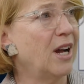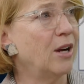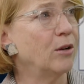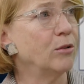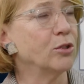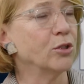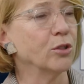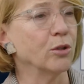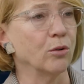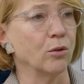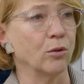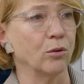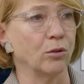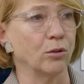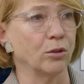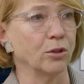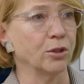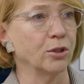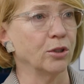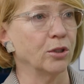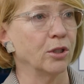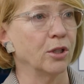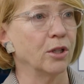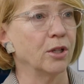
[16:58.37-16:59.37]

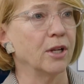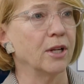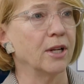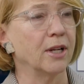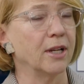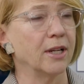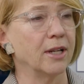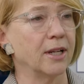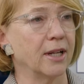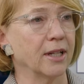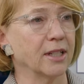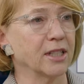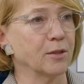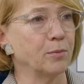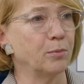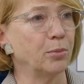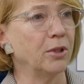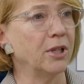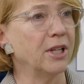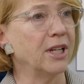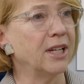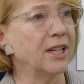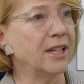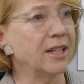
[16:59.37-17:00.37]
household,
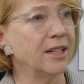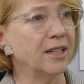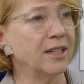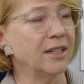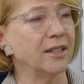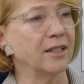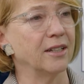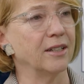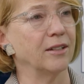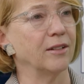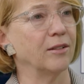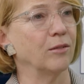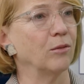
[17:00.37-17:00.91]
explain